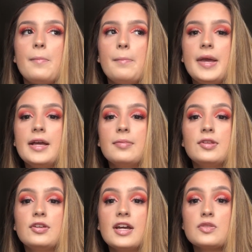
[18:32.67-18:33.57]
makeup
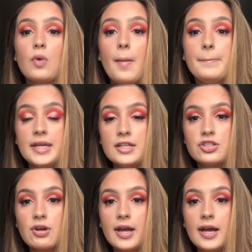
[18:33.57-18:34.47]
that you guys want me to
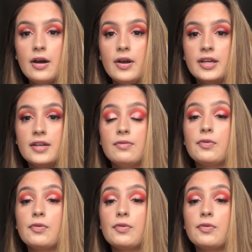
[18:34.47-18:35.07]
try out and give